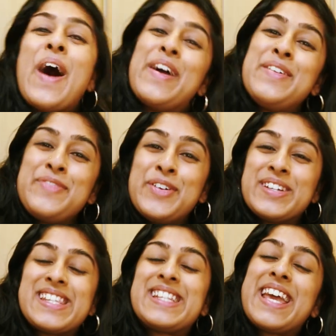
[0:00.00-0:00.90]
Alright
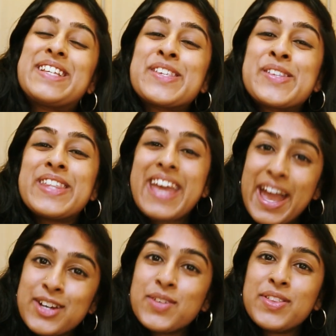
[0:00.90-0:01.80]
folks, that takes us to the
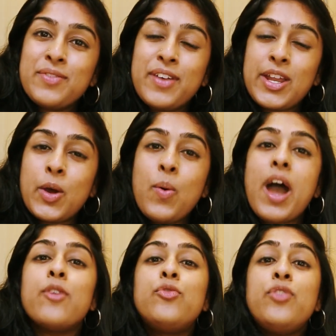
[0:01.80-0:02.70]
end of the video.
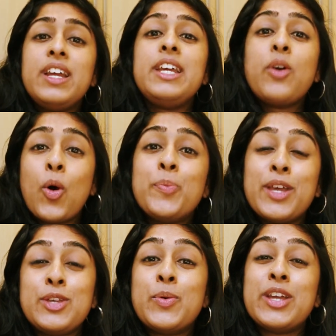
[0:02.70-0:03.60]
I really hope
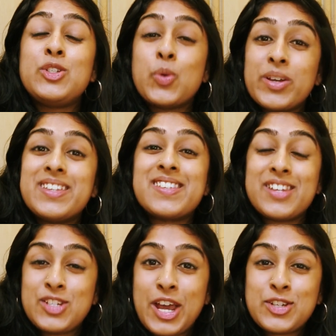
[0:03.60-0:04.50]
that you enjoyed the
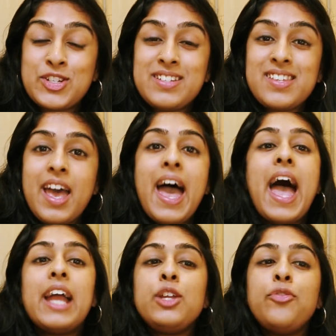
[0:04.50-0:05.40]
suggestions
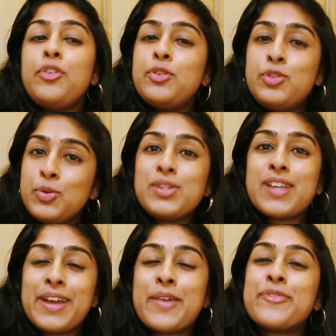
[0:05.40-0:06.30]
and if you do
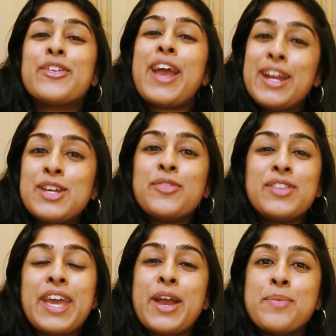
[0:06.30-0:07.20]
sign up for any of
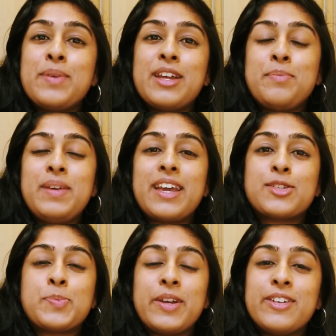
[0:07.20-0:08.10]
the Airbnb
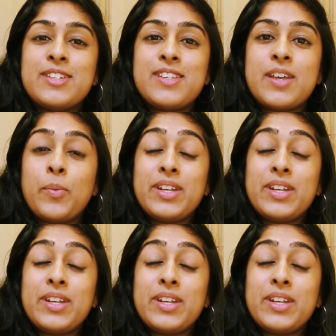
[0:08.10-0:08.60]
experiences that